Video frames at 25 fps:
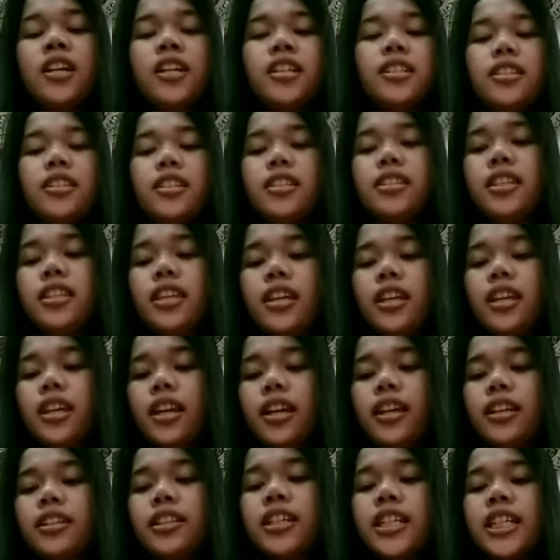The
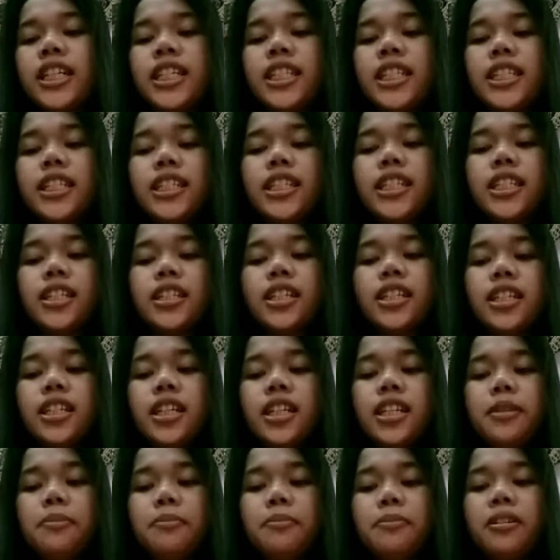second, C.
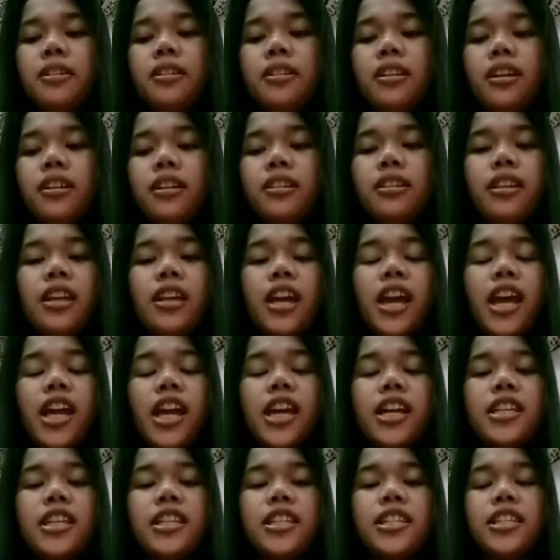Crabtree and
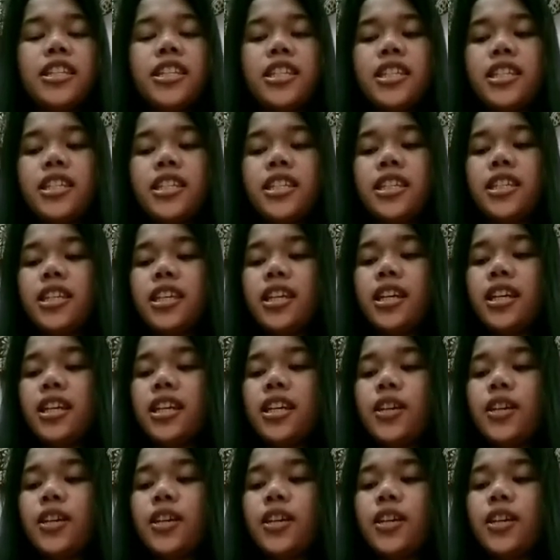H.